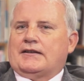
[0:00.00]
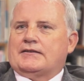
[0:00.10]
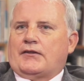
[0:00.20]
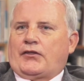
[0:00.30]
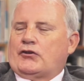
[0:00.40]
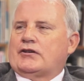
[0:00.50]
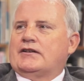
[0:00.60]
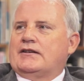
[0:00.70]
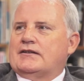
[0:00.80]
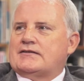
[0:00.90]
that the third
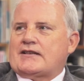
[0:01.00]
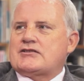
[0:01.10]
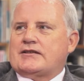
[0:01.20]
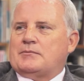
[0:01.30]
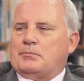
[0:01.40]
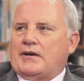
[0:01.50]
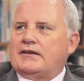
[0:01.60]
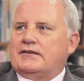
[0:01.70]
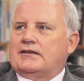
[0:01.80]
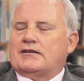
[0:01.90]
deal is actually a
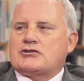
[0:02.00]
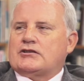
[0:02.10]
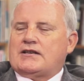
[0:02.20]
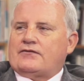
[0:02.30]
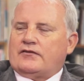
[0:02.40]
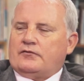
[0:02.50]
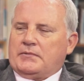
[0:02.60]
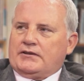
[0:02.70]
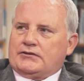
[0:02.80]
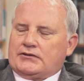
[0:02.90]
bad deal and it should never have
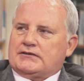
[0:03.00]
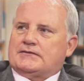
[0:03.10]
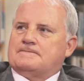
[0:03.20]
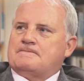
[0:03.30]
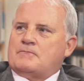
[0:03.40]
been done.